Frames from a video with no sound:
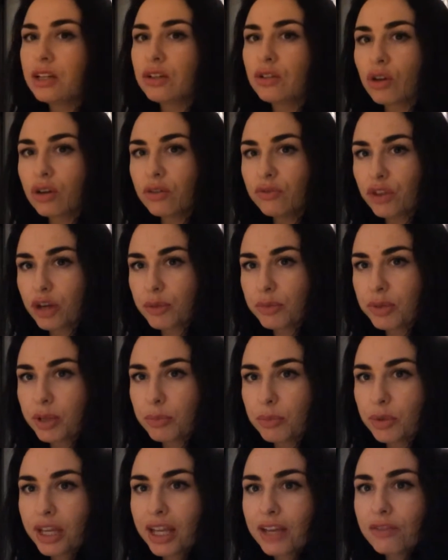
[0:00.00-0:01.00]
Non-verbal
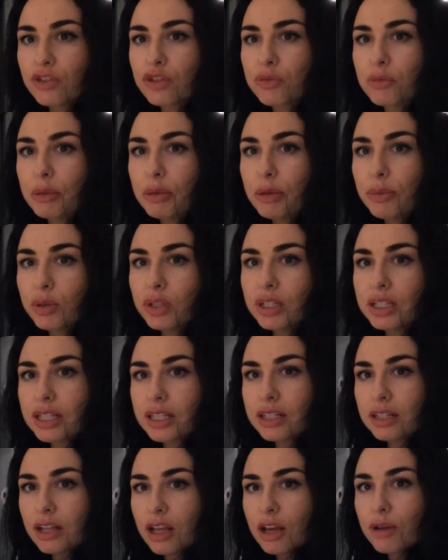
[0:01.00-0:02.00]
behaviours, maybe put a
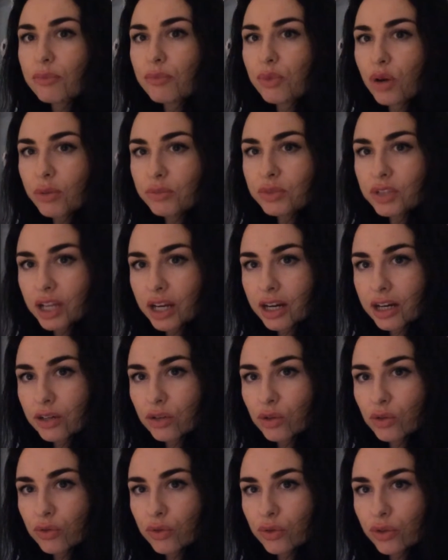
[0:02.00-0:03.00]
little prompt card
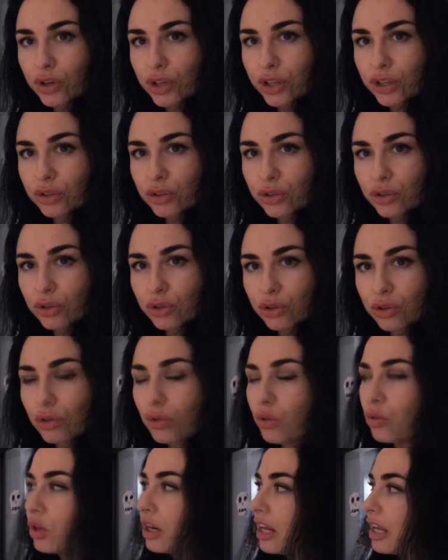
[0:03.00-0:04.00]
over in your
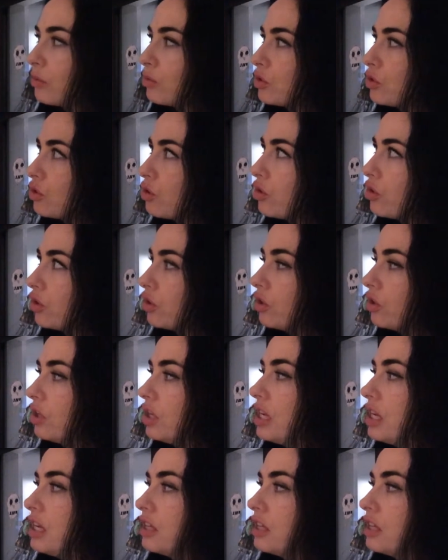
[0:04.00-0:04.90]
oral language corner.